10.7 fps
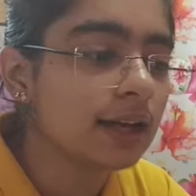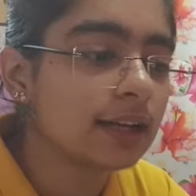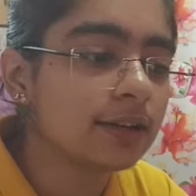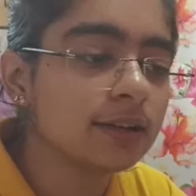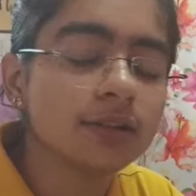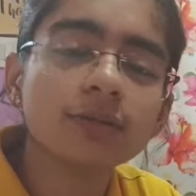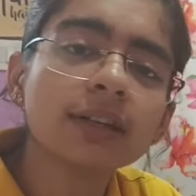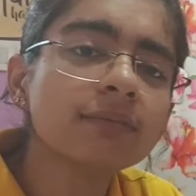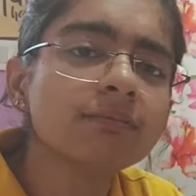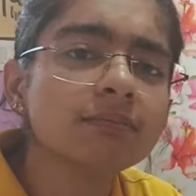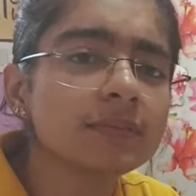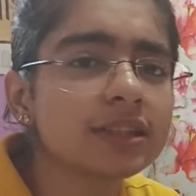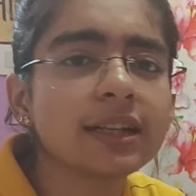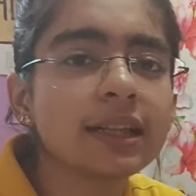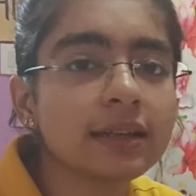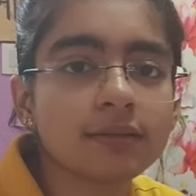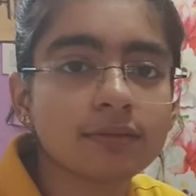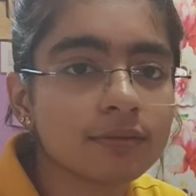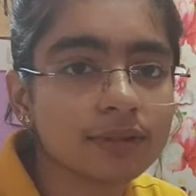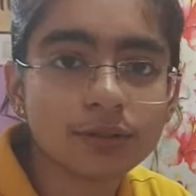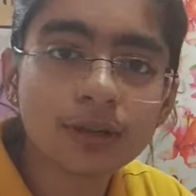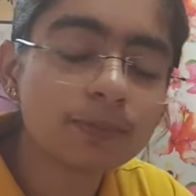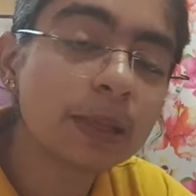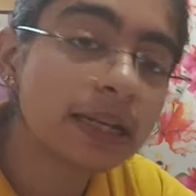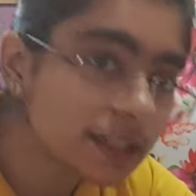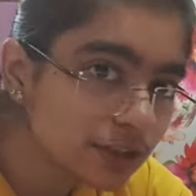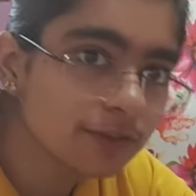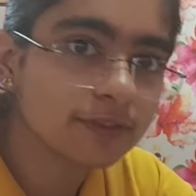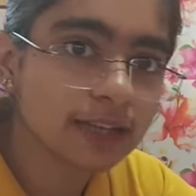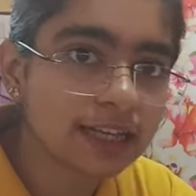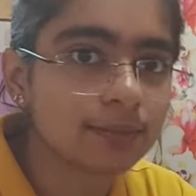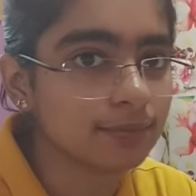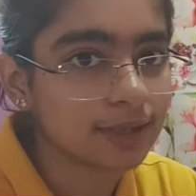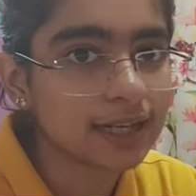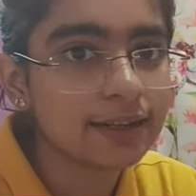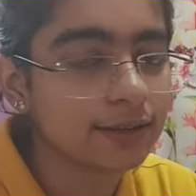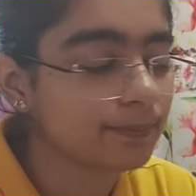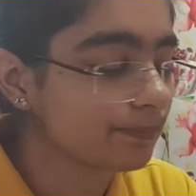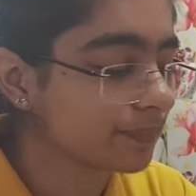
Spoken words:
And you can study, you have plenty of time, right?